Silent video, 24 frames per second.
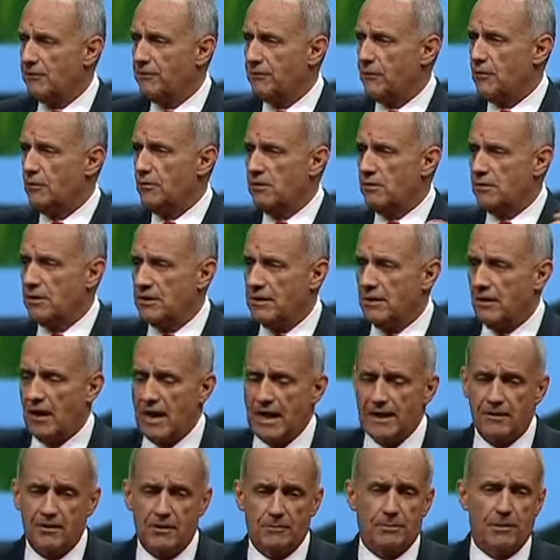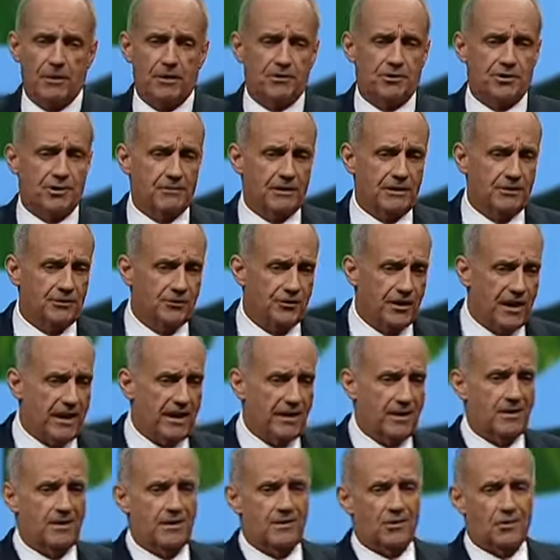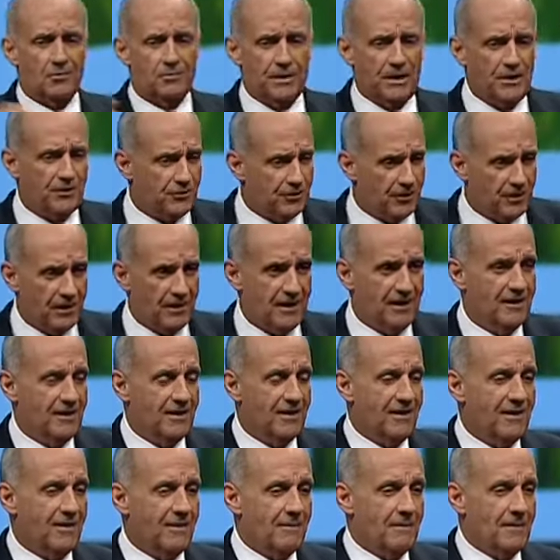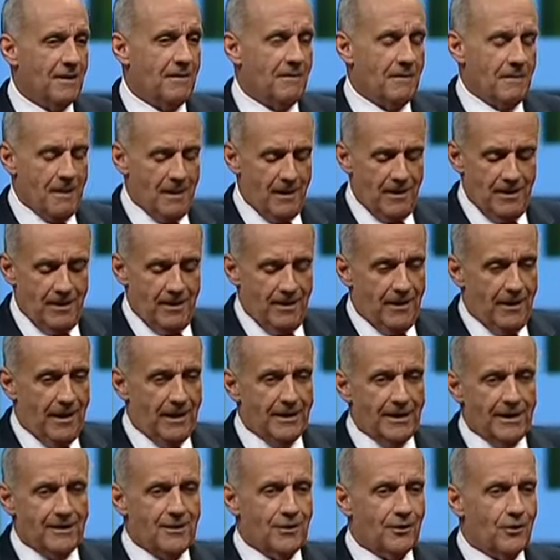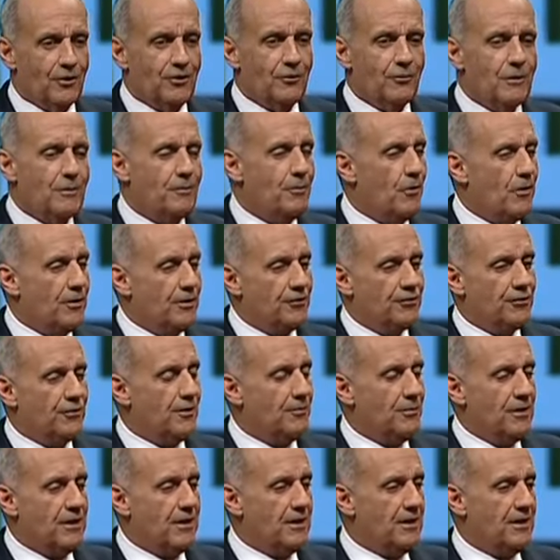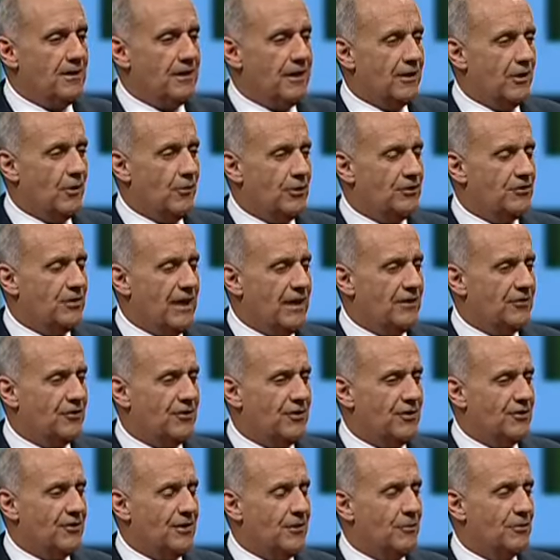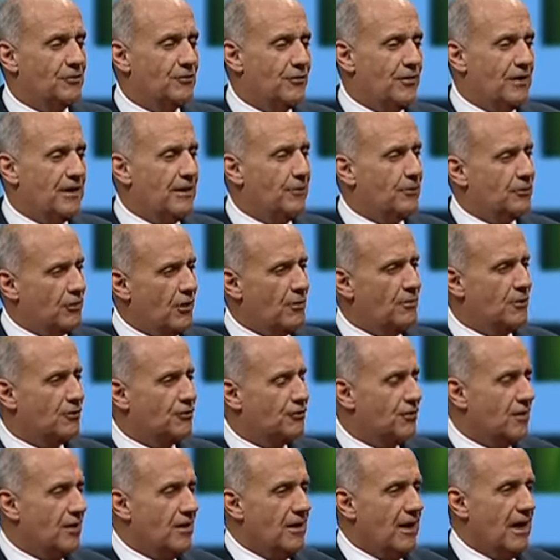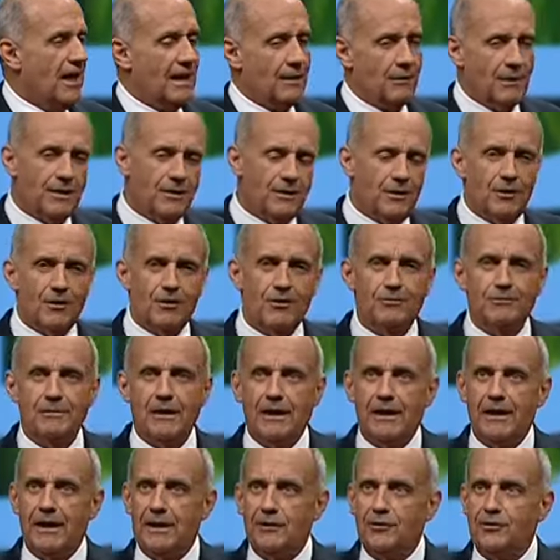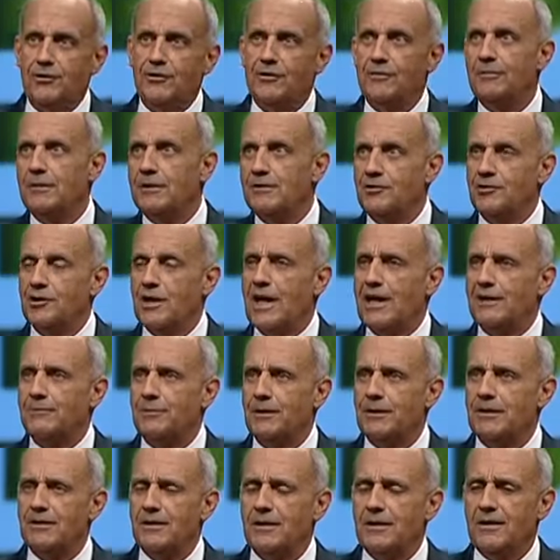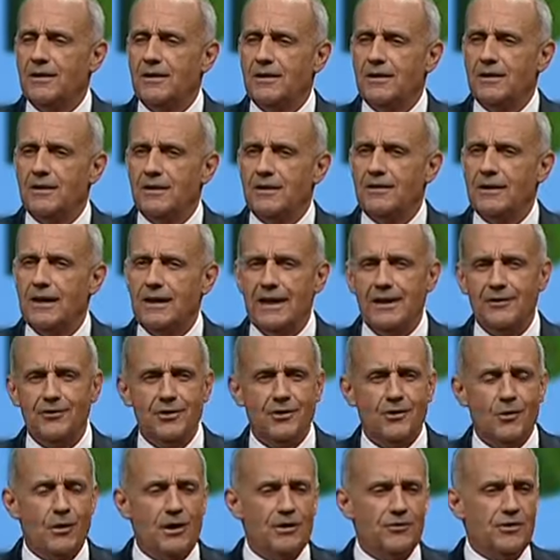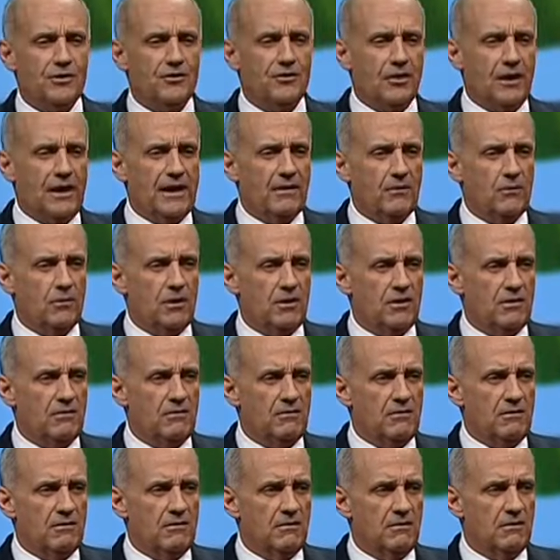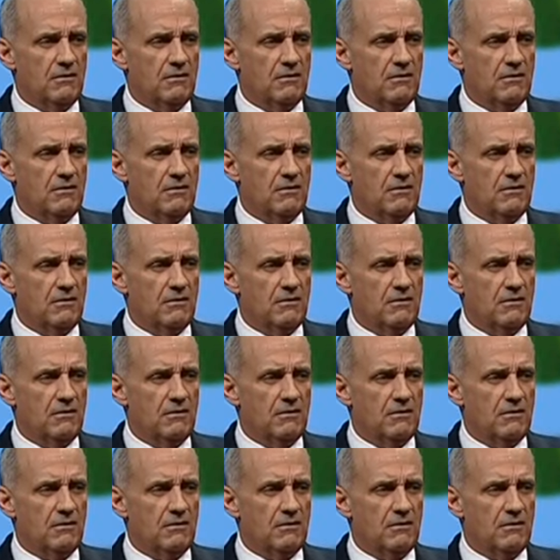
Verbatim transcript: and food and acupuncture and Zen and obesity and then, you know, the reporters in the beginning, they always ask you. It was funny. It was almost, I, you know, I should have been shocked, but they'd ask you questions like, well,